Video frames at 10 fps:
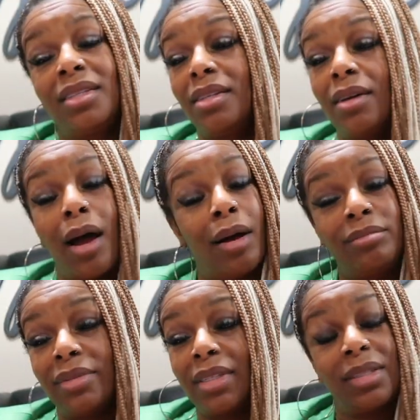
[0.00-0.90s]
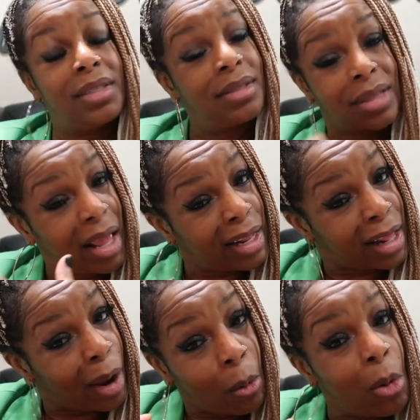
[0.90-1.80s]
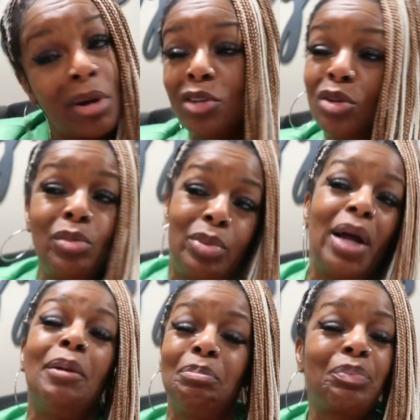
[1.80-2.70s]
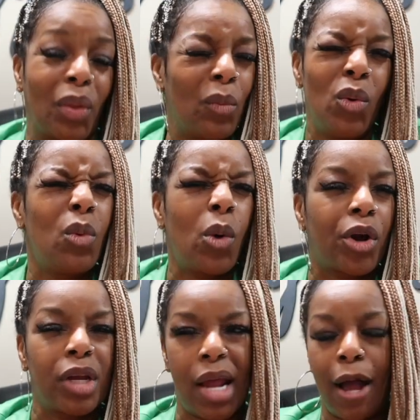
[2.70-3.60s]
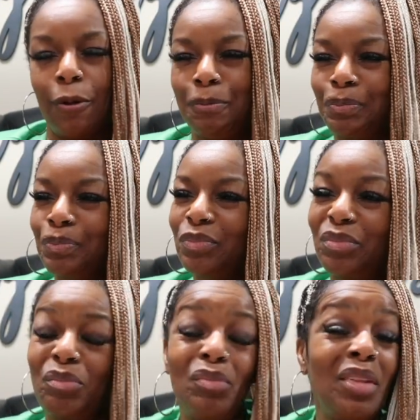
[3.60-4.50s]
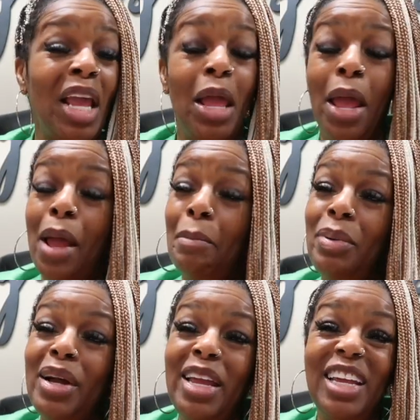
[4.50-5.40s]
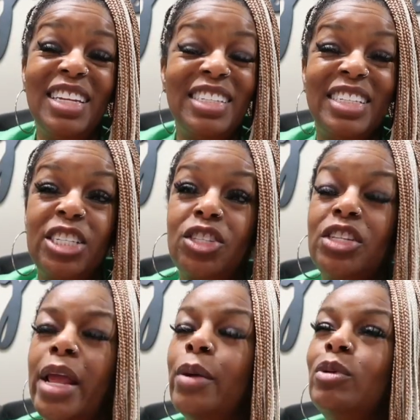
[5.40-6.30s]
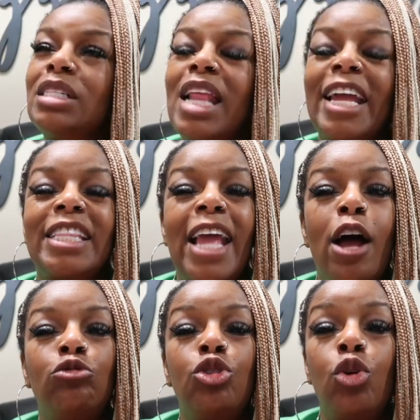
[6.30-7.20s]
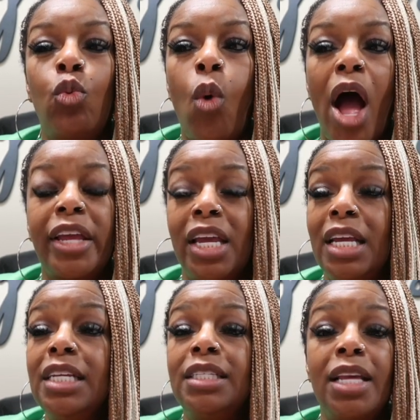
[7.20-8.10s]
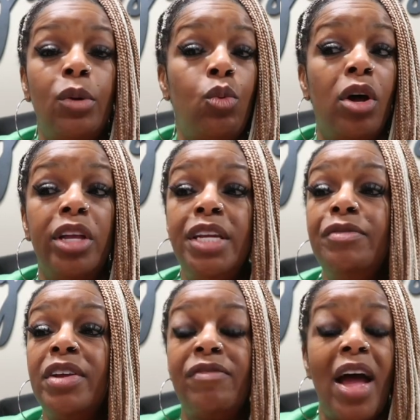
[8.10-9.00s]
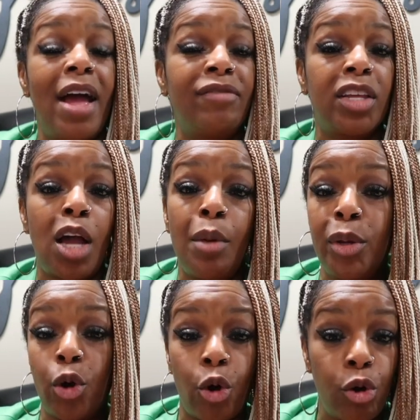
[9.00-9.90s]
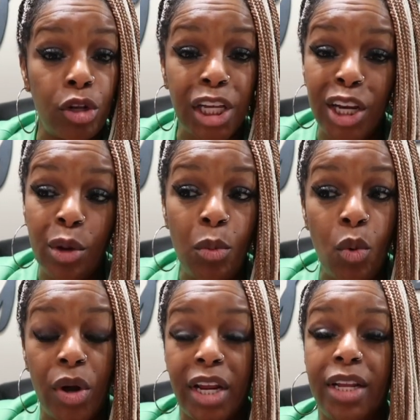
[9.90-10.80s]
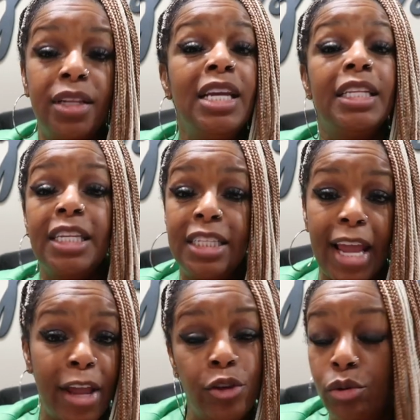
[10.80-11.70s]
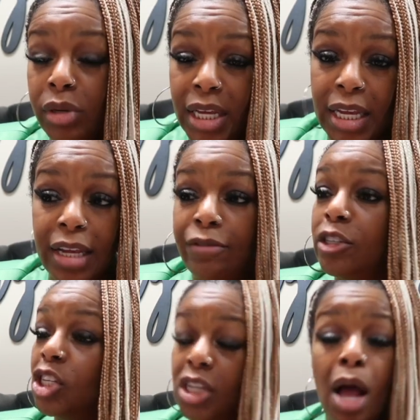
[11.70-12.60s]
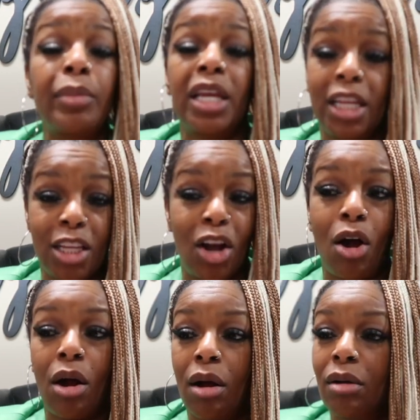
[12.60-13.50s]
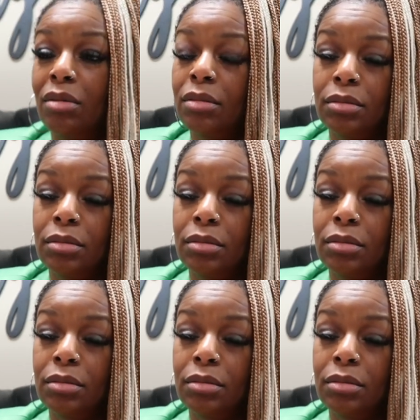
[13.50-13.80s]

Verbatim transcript: the, the thing that I want to do, but we'll work it out but it was like down to the wire. He said, well, even if I have to come in early in the morning, the day you leave, just come and get the car.